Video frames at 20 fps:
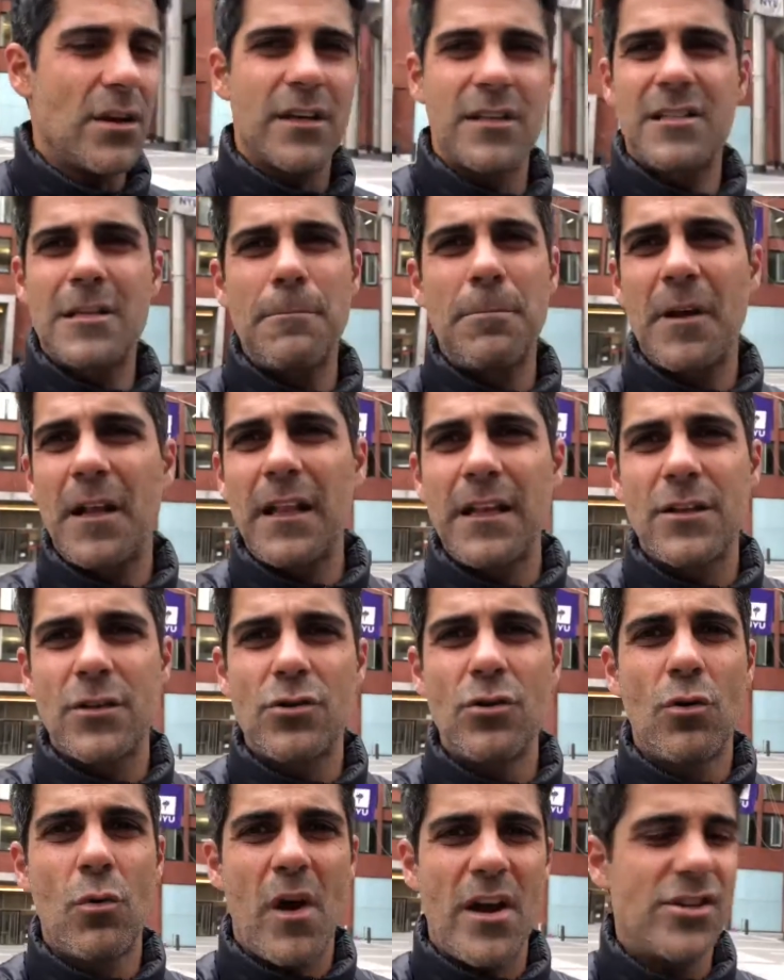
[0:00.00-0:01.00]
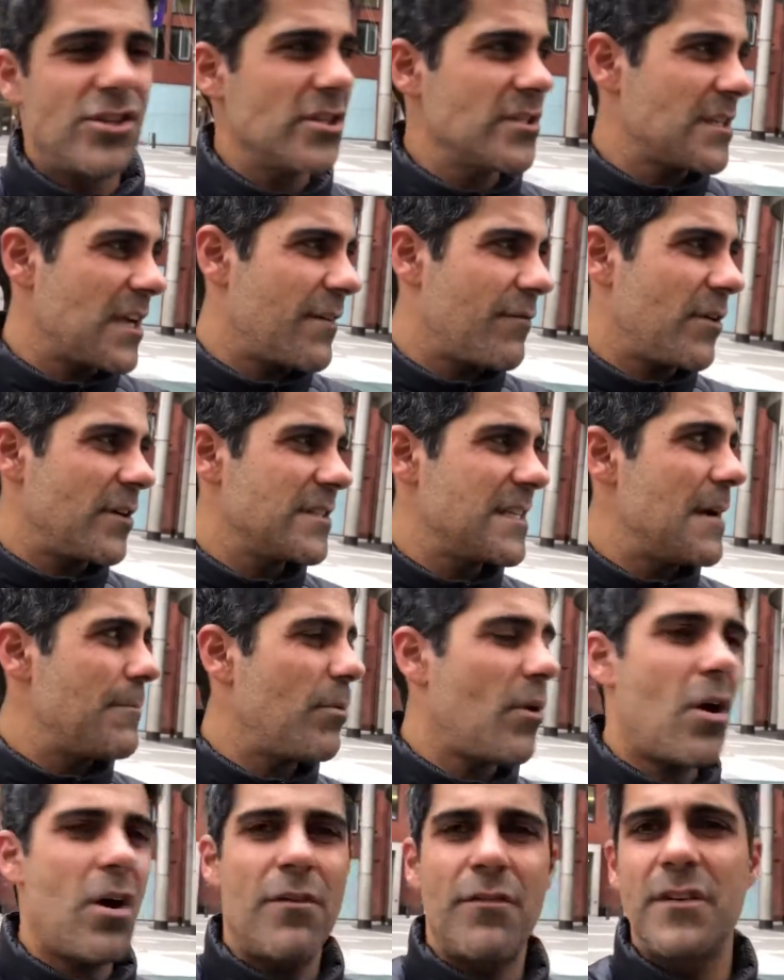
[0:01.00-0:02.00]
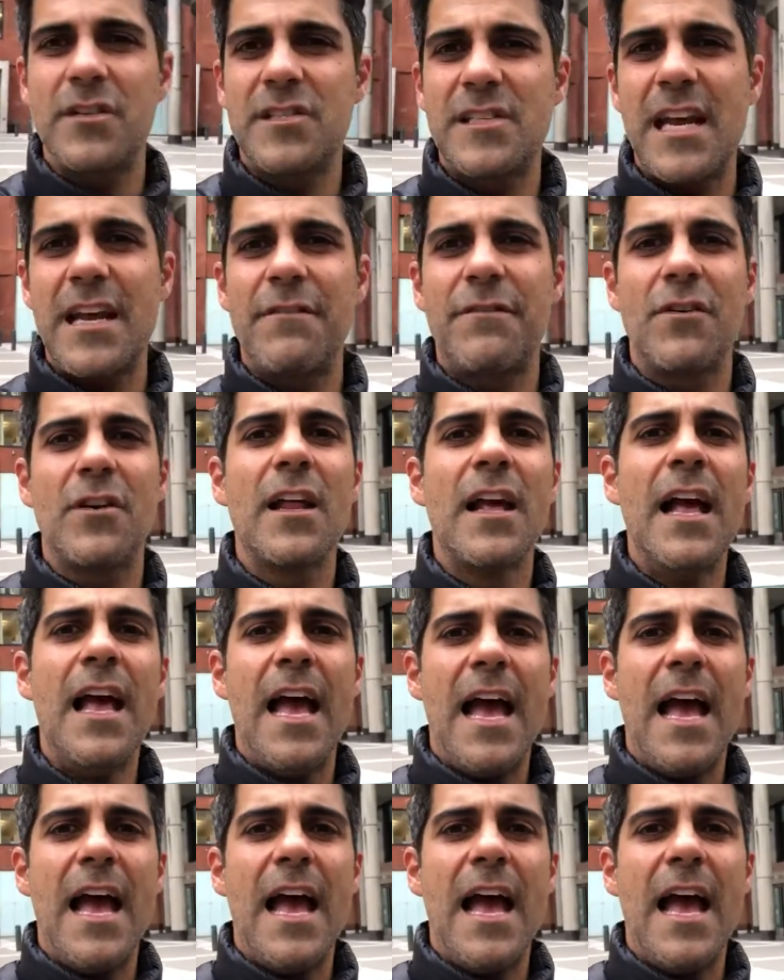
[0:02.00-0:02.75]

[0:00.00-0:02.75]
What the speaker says: Because typically the 2 questions, like for example, Harvard and Stanford,